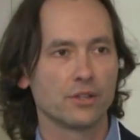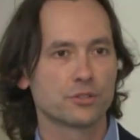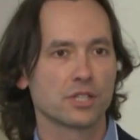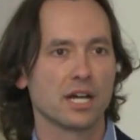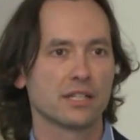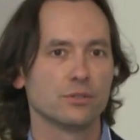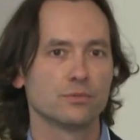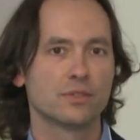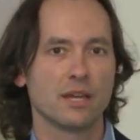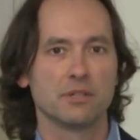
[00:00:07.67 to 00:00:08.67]
I know there's a lot who
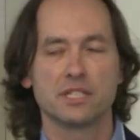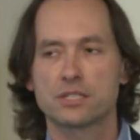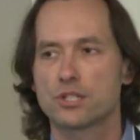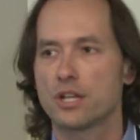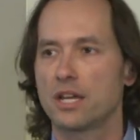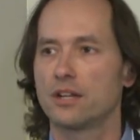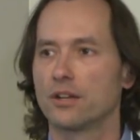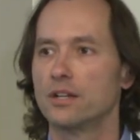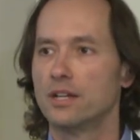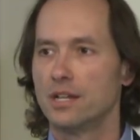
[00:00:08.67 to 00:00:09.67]
came in yesterday
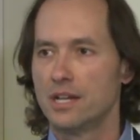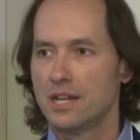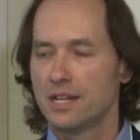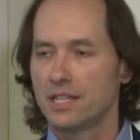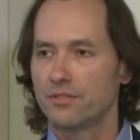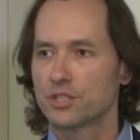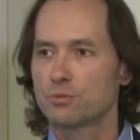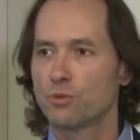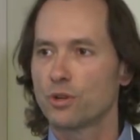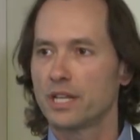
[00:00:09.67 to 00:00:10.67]
or even
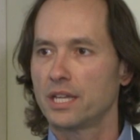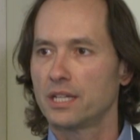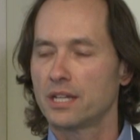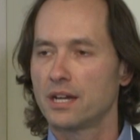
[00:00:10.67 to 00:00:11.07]
this morning.